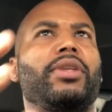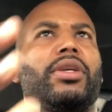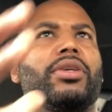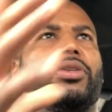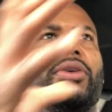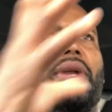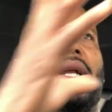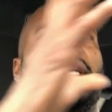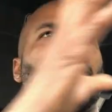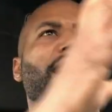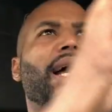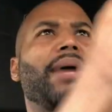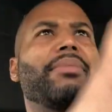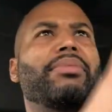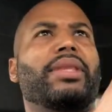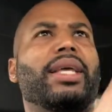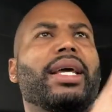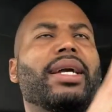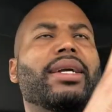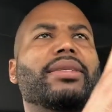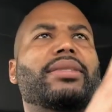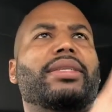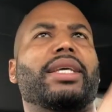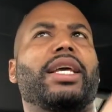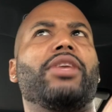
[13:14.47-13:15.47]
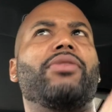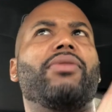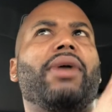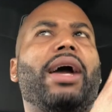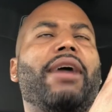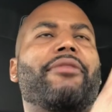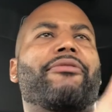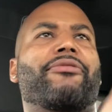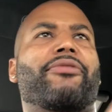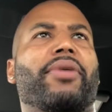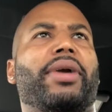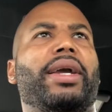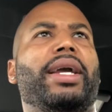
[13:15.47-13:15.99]
so let's hypothetically say you
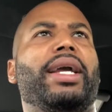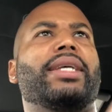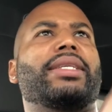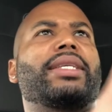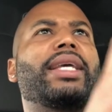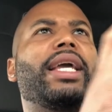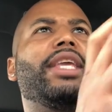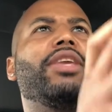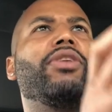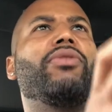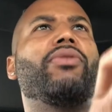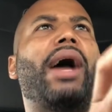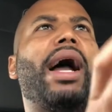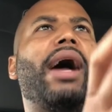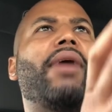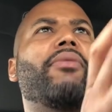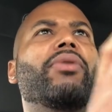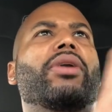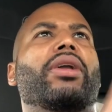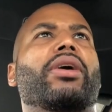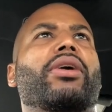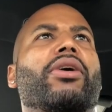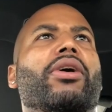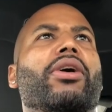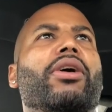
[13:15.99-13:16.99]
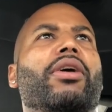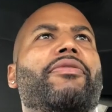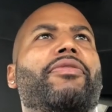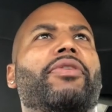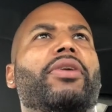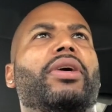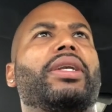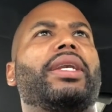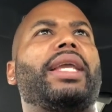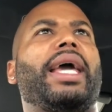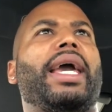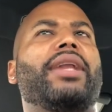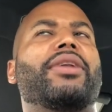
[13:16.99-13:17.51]
have friends and you out with a girl
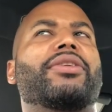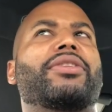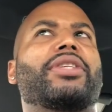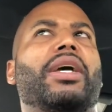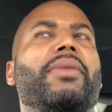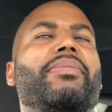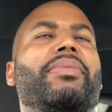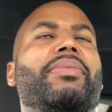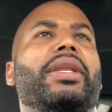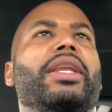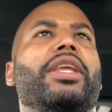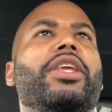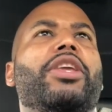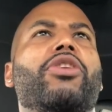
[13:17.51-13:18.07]
for a date or something,